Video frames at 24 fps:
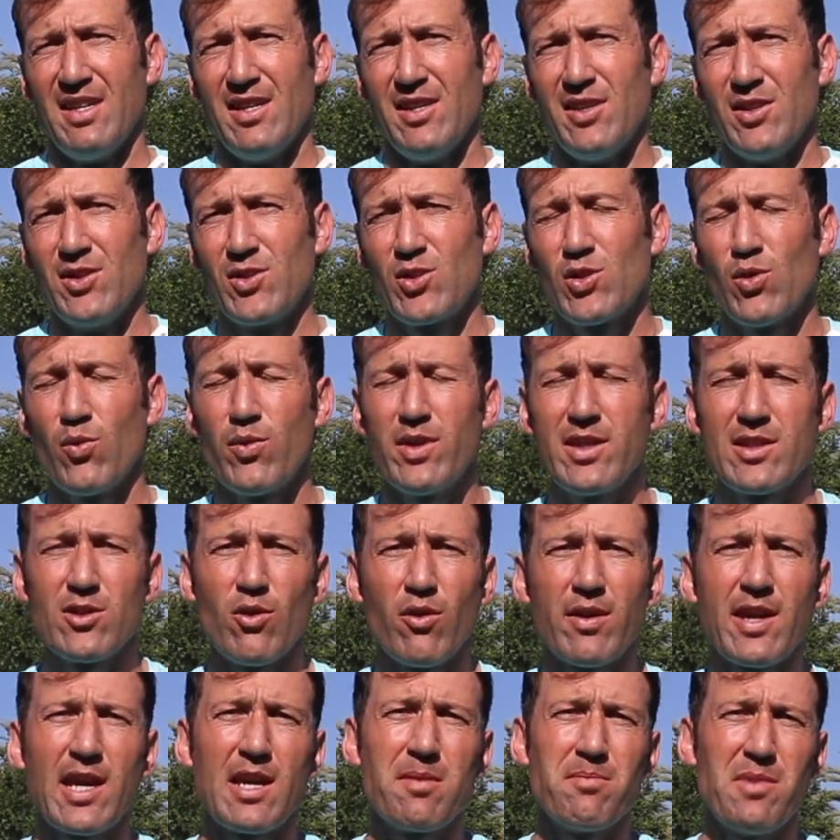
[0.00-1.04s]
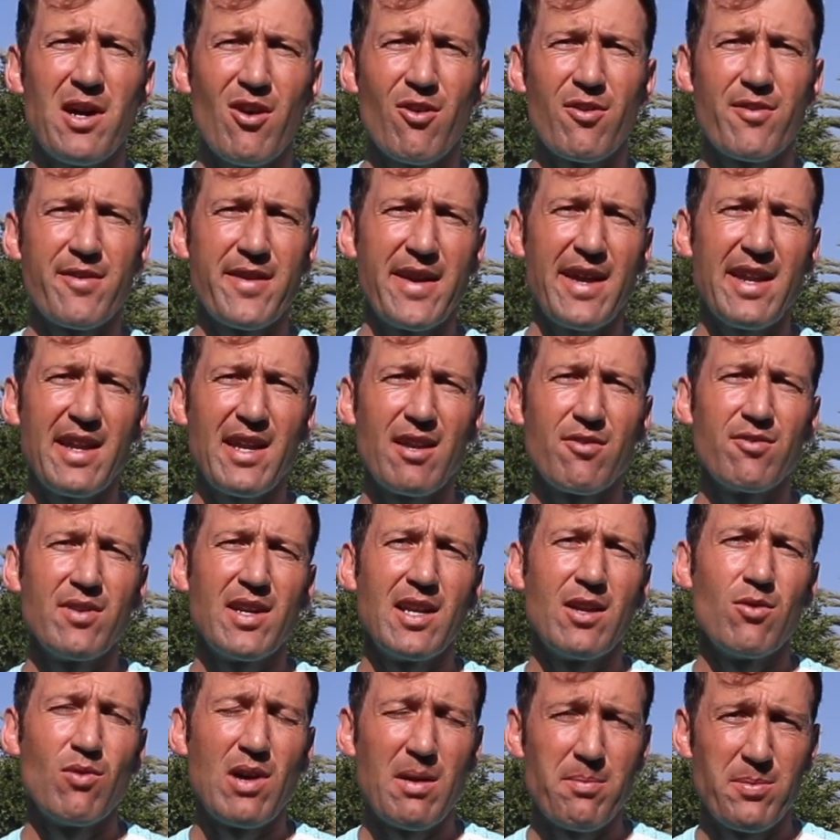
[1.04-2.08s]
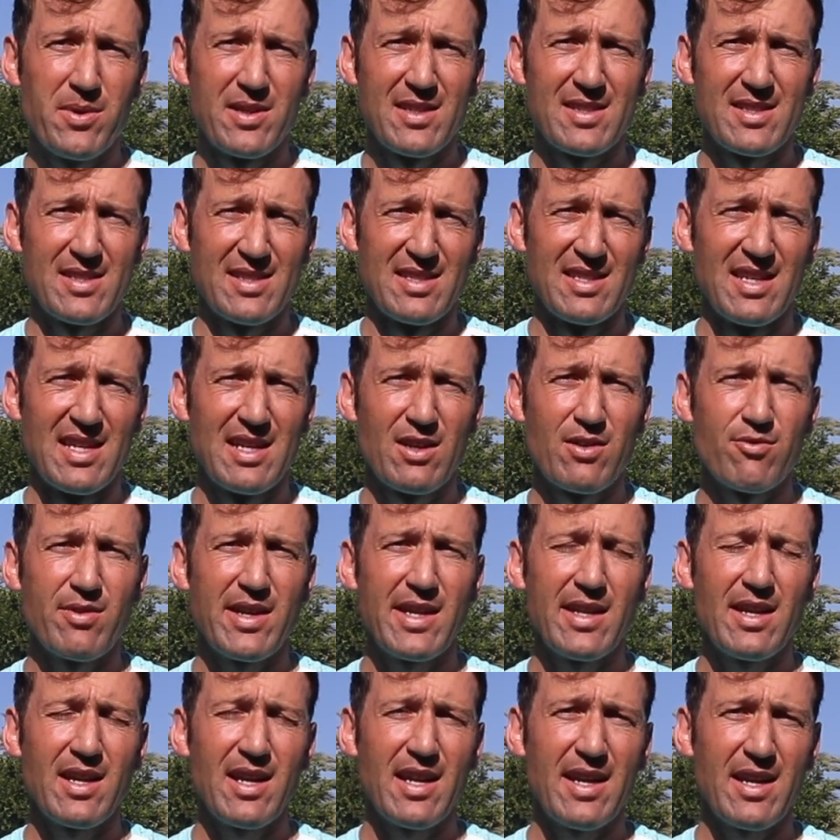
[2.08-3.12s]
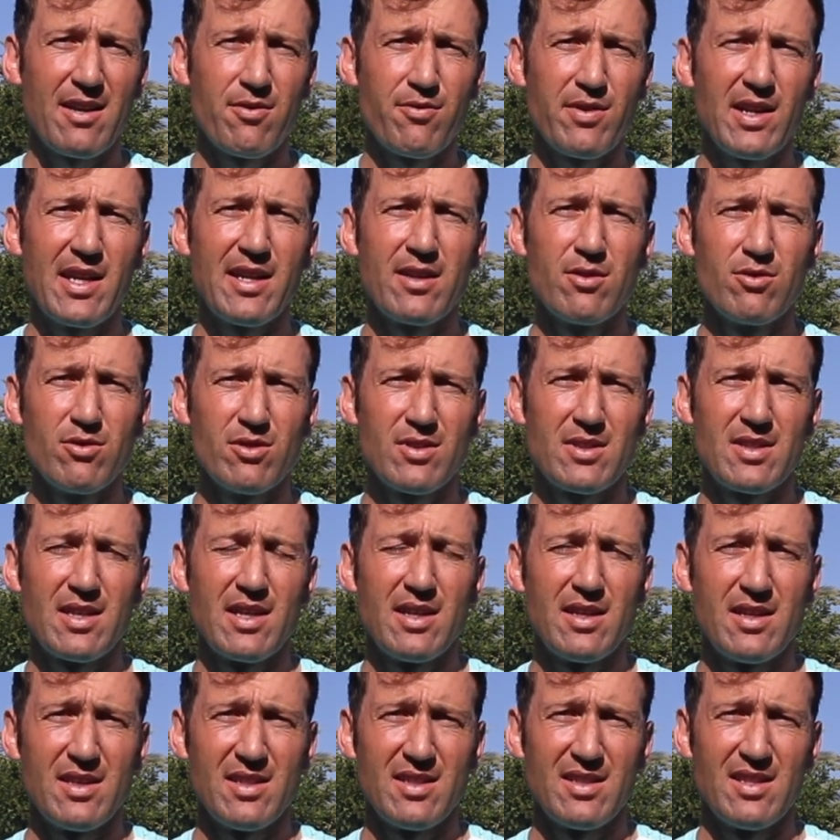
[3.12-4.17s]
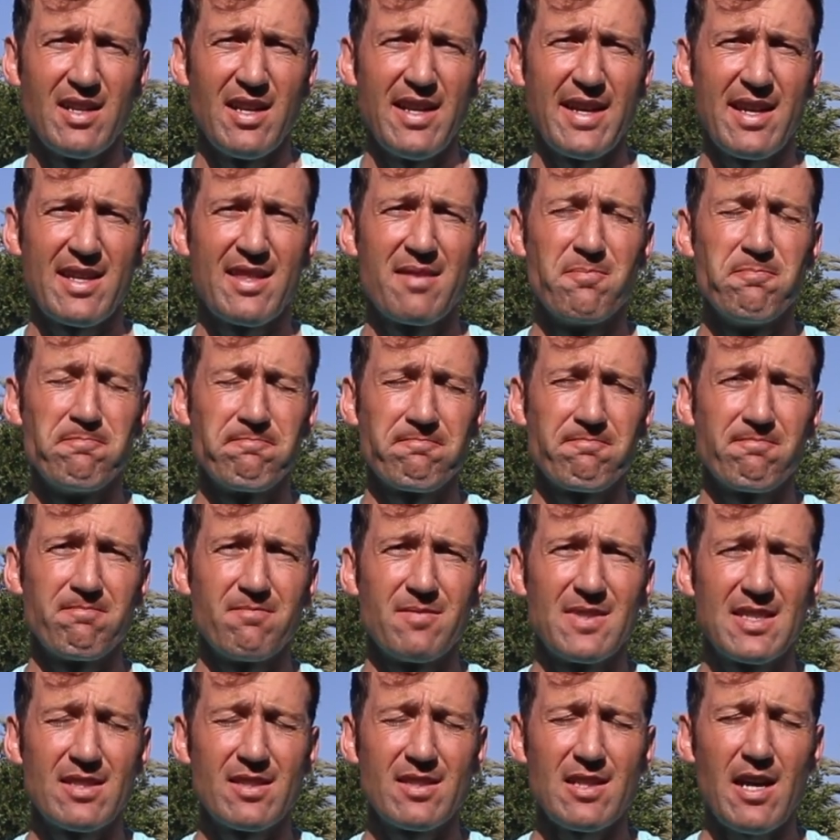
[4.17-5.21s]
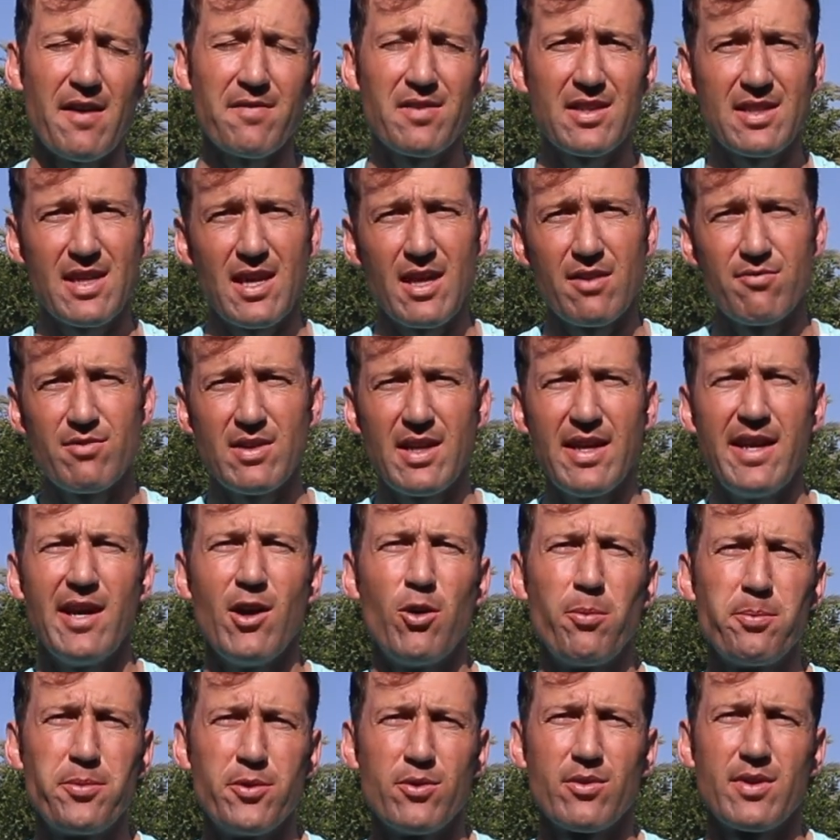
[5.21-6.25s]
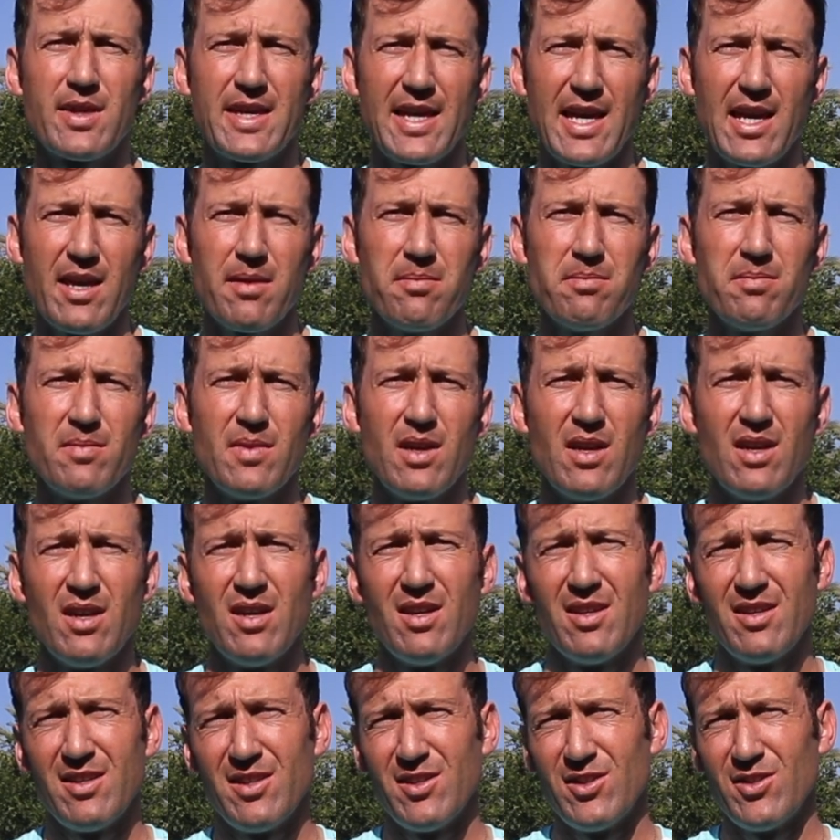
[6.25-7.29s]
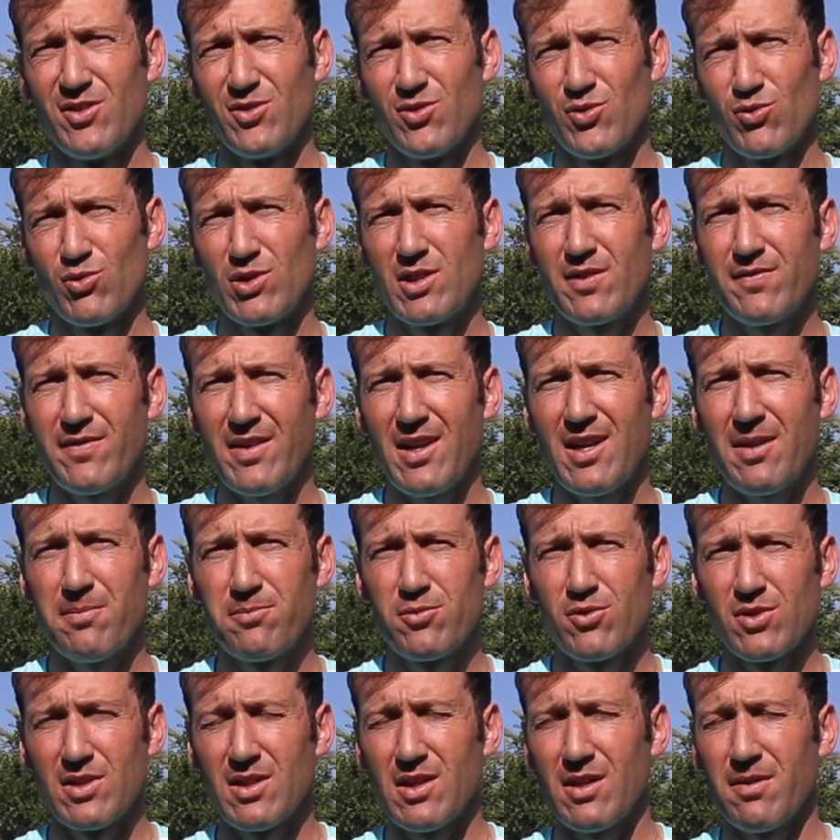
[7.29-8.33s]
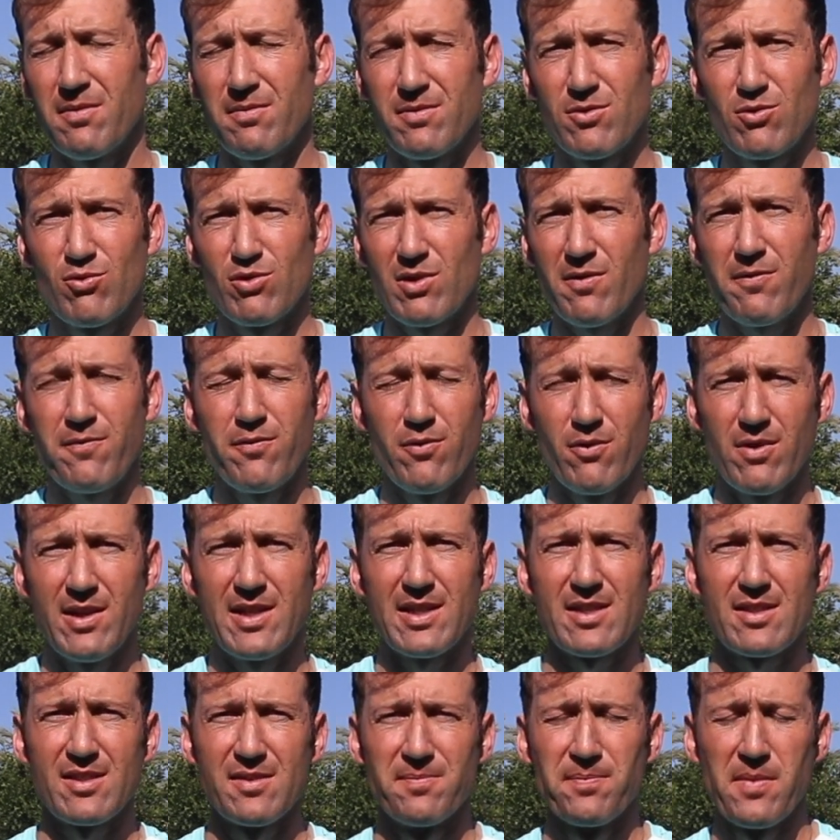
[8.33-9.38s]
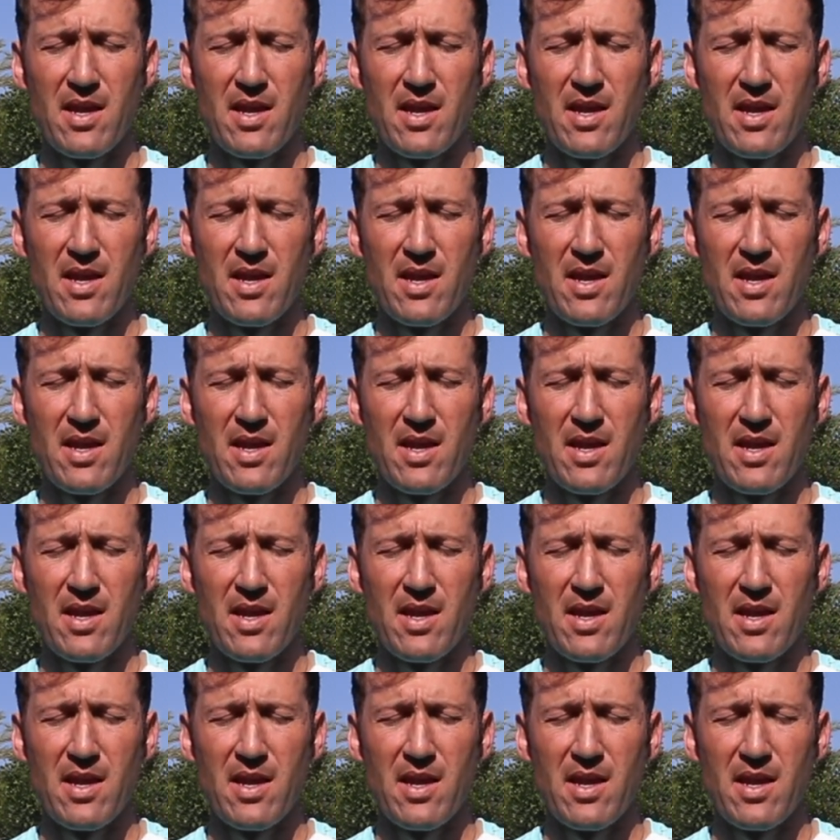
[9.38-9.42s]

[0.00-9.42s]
So we're talking about creating really weapons, creating like really good like stuff that can really help your game to develop to the fullest.